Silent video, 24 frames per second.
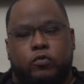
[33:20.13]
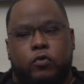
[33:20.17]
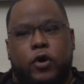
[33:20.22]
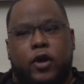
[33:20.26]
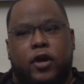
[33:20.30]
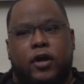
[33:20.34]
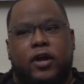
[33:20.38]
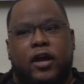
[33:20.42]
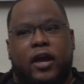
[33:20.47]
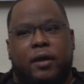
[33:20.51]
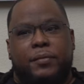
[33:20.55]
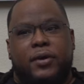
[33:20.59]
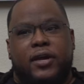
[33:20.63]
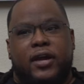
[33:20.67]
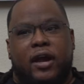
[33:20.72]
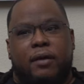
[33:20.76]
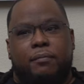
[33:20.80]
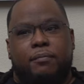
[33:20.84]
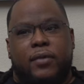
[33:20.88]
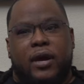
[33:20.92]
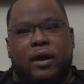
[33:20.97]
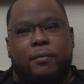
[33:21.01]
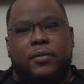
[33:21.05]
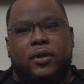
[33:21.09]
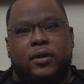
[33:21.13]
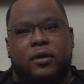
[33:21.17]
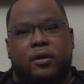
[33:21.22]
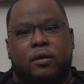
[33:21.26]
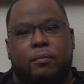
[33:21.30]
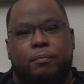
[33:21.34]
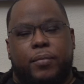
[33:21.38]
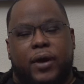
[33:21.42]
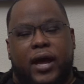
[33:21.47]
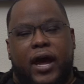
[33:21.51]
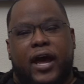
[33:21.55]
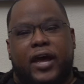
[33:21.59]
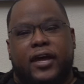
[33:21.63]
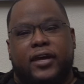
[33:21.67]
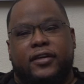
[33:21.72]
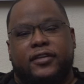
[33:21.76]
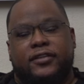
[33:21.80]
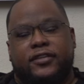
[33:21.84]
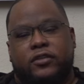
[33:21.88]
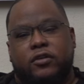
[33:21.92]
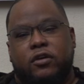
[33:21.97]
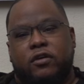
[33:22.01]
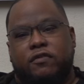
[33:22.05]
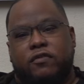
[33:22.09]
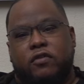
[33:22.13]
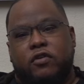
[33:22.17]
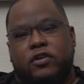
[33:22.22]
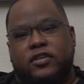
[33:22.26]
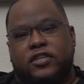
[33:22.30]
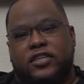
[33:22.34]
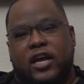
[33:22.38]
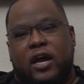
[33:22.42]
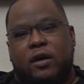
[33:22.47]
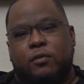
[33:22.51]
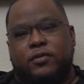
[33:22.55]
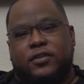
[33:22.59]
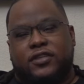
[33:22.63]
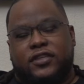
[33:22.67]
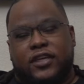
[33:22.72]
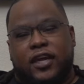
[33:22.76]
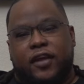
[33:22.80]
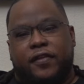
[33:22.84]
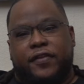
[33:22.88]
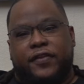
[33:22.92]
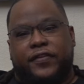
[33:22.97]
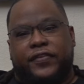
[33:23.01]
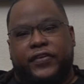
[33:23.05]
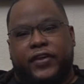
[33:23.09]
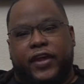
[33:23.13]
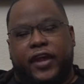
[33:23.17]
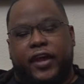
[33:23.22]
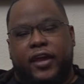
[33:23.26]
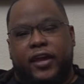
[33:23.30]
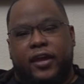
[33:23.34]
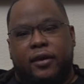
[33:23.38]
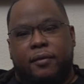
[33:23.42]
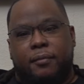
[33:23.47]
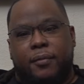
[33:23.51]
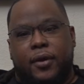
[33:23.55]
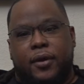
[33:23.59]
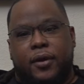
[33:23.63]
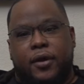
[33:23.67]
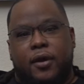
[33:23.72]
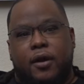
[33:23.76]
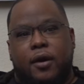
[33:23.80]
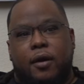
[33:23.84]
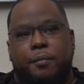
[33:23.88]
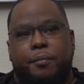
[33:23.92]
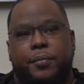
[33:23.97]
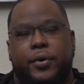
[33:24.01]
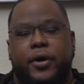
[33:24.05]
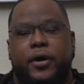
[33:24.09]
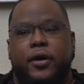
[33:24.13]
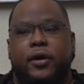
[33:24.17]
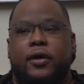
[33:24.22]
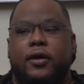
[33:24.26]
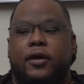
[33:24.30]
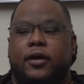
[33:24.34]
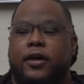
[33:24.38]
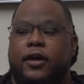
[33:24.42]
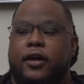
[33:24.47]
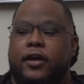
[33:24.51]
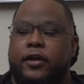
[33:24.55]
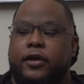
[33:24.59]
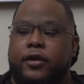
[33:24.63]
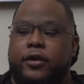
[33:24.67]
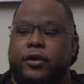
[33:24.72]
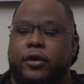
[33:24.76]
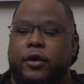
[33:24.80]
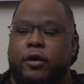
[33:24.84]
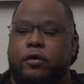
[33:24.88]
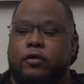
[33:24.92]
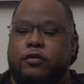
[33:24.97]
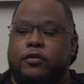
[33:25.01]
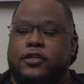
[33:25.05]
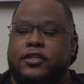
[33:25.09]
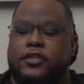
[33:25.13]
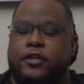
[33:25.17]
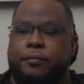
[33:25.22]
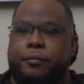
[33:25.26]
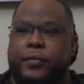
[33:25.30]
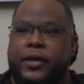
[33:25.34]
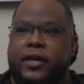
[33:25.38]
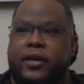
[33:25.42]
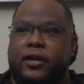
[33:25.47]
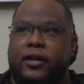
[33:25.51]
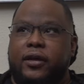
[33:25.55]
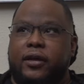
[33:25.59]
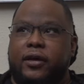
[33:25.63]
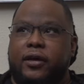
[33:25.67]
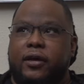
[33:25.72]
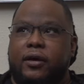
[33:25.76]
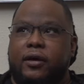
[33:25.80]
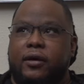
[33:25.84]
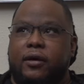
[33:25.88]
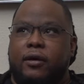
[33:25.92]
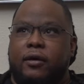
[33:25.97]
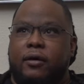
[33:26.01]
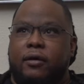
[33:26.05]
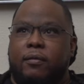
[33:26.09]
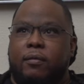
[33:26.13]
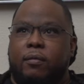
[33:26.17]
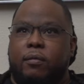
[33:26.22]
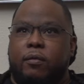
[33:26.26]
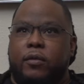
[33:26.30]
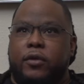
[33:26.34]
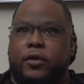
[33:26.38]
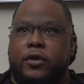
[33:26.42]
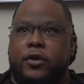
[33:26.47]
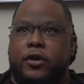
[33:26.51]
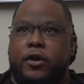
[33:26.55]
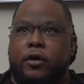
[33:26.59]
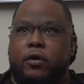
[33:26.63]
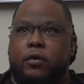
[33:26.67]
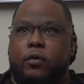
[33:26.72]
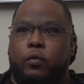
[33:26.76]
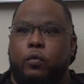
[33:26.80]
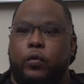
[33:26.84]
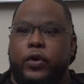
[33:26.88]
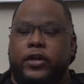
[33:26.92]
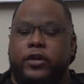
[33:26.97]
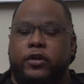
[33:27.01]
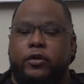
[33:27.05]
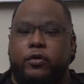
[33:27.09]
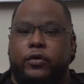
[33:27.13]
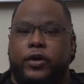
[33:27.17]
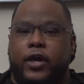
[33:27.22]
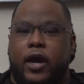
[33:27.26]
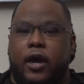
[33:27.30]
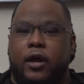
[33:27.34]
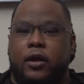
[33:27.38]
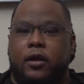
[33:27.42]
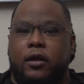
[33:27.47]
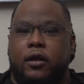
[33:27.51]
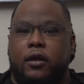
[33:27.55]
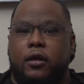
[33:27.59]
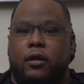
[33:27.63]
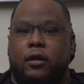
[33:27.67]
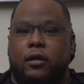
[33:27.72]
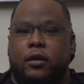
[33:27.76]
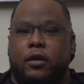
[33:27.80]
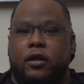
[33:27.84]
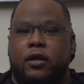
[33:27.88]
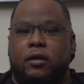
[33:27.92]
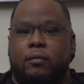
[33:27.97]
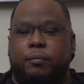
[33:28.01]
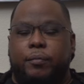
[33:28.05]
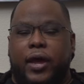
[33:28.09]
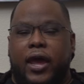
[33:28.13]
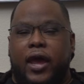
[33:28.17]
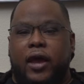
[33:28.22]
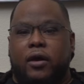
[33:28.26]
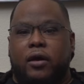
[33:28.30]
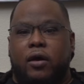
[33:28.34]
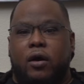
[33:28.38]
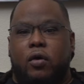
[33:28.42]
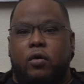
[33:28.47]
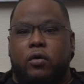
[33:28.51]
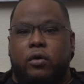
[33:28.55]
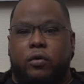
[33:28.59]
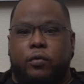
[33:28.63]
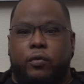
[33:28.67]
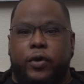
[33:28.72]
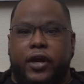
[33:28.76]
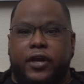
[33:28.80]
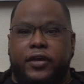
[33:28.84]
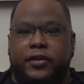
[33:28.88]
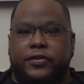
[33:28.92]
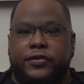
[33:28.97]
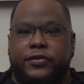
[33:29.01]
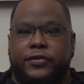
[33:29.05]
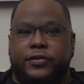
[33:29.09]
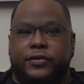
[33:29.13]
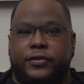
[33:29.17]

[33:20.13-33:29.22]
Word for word: Right. I mean, I'm, I'm so, a little biased, so of course I would say the same. Yeah. But you know, to me, you know, when you kind of look back on a race,